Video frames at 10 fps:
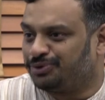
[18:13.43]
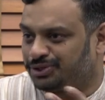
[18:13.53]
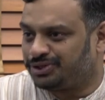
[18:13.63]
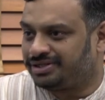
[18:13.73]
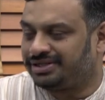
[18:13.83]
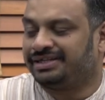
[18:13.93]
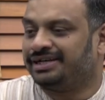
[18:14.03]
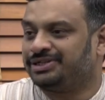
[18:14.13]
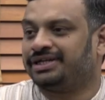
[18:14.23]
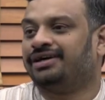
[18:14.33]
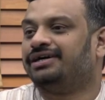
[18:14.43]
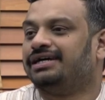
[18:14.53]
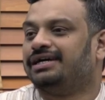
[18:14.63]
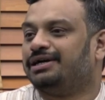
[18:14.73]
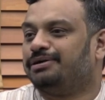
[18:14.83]
pushed the agenda.
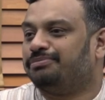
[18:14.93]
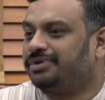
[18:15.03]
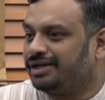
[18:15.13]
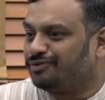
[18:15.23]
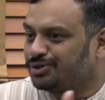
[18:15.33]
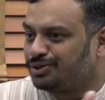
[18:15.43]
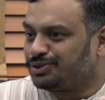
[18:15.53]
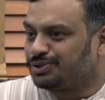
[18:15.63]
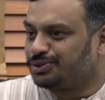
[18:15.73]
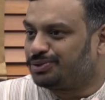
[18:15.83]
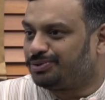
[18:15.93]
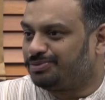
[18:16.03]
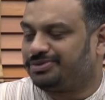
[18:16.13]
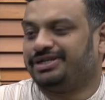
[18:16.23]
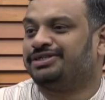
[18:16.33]
But there was also,
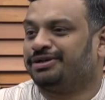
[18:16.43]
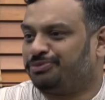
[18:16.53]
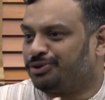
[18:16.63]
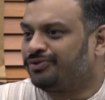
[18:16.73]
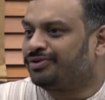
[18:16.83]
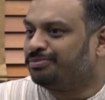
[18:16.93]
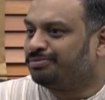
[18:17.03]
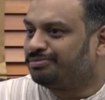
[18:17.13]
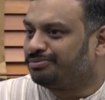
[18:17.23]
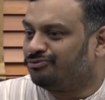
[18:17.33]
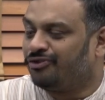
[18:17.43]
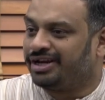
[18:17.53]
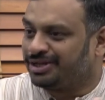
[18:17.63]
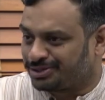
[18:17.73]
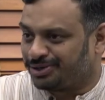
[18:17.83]
say, support from
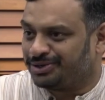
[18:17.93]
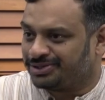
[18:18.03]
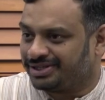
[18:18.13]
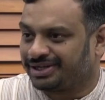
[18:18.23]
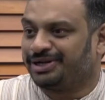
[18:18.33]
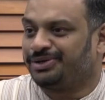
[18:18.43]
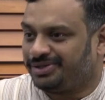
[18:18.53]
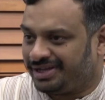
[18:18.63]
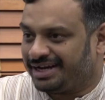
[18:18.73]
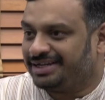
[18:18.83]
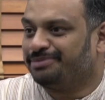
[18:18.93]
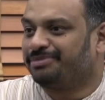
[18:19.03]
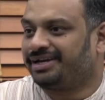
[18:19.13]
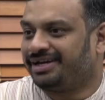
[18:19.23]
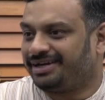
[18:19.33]
various corners of the country, the
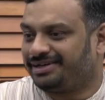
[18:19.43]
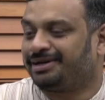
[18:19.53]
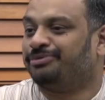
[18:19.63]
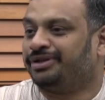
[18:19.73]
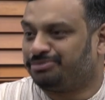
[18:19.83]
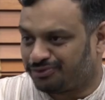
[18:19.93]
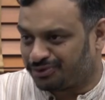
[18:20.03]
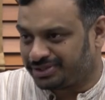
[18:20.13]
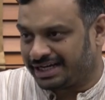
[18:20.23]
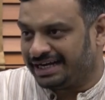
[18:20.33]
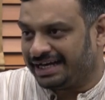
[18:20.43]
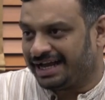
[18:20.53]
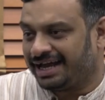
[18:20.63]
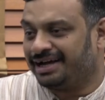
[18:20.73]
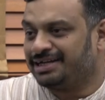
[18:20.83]
ADMK, some of them, of course, NDA
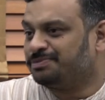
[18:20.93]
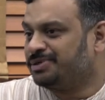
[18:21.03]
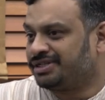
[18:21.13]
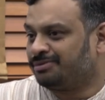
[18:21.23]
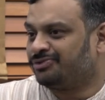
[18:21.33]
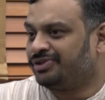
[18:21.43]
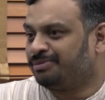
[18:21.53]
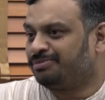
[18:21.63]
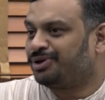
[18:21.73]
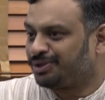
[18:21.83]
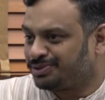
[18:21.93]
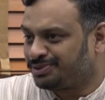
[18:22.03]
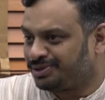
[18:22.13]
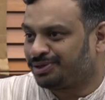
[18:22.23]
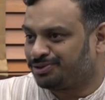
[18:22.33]
allies, but some of them not
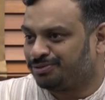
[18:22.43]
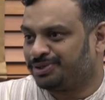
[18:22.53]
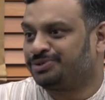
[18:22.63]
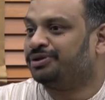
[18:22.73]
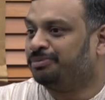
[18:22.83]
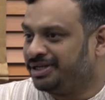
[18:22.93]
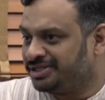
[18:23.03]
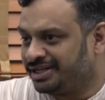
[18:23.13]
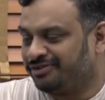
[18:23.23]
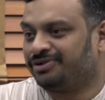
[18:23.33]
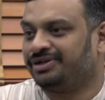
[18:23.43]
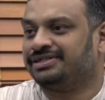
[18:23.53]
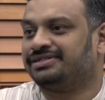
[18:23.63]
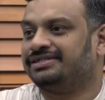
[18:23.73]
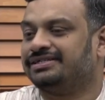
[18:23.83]
so much. So the BJD, for
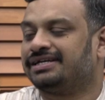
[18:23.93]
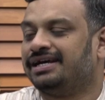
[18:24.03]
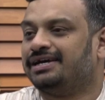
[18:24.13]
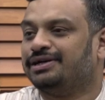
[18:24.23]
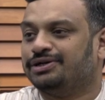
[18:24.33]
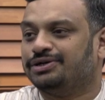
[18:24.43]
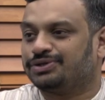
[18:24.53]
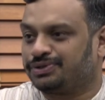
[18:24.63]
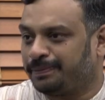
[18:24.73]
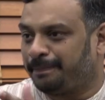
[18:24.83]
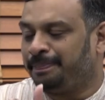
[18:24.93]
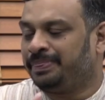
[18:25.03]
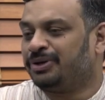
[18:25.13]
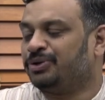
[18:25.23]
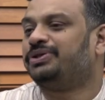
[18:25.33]
instance. So
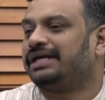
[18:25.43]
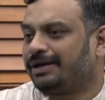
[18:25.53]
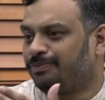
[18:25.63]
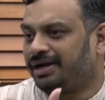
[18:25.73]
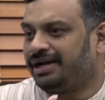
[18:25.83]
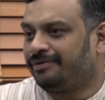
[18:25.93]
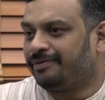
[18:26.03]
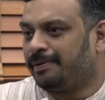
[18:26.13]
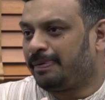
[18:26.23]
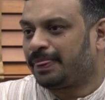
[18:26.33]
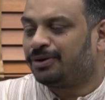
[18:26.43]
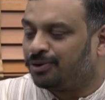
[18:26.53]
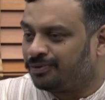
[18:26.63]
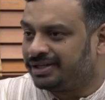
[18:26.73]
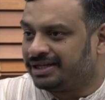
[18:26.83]
do you think at one level,
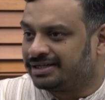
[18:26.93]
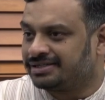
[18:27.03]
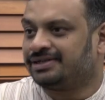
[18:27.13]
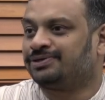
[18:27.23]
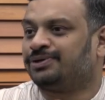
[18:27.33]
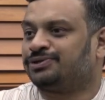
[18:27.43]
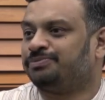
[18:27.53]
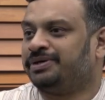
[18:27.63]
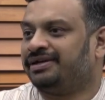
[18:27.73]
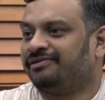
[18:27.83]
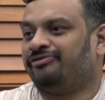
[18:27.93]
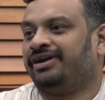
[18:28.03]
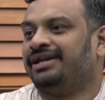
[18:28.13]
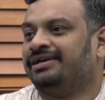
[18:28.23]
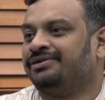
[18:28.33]
over the years, there's also been a
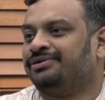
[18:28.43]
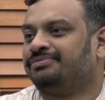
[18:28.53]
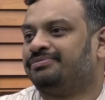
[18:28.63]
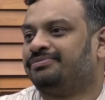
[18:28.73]
failure